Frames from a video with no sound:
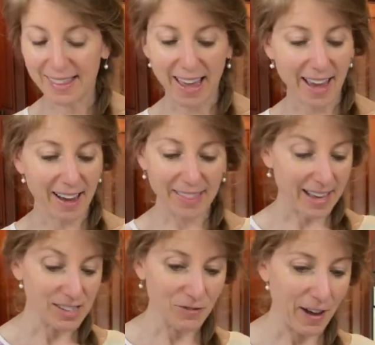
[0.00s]

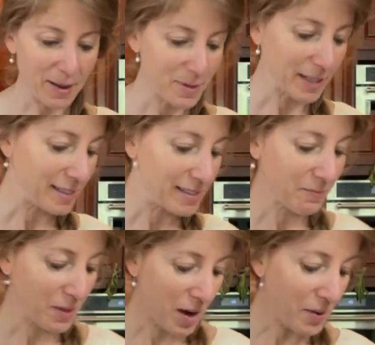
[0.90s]
That's fabulous.
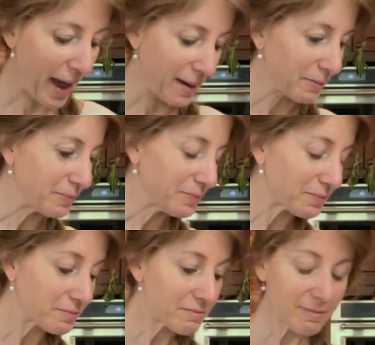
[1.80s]
Okay,
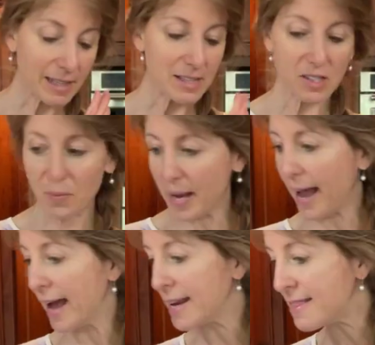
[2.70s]
so we
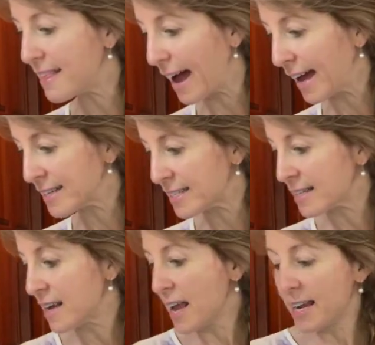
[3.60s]
added that.
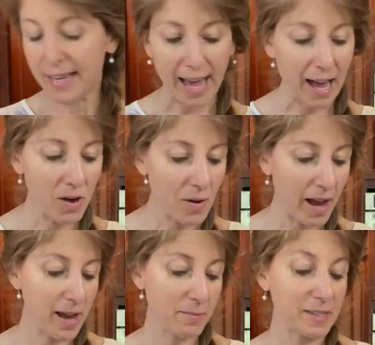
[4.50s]
Now
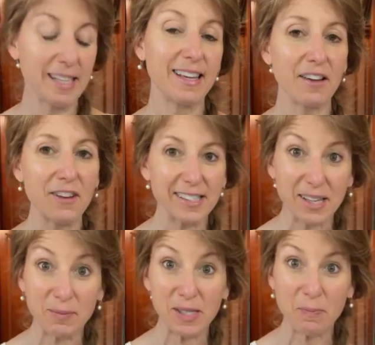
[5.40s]
to give it
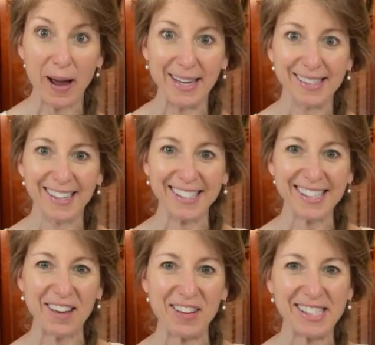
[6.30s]
some spice,
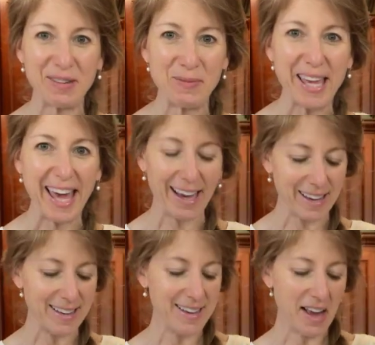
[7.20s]
let's give it some
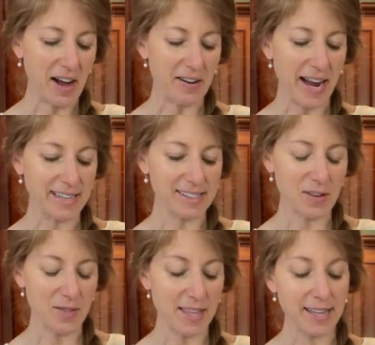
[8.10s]
kick. All right,
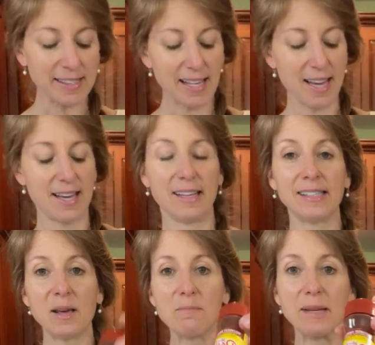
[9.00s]
so this
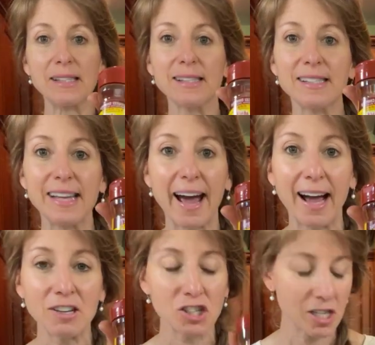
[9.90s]
is Mrs.
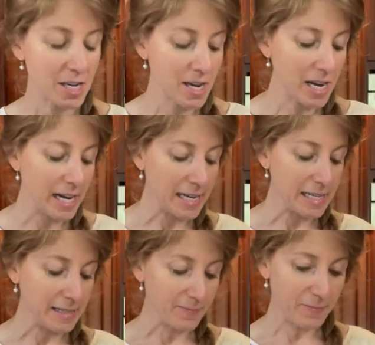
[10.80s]
Dash,
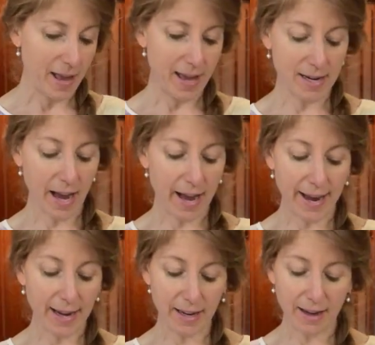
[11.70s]
and
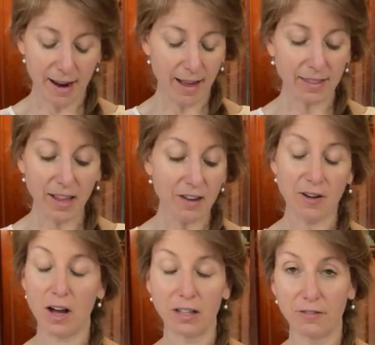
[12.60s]
I love all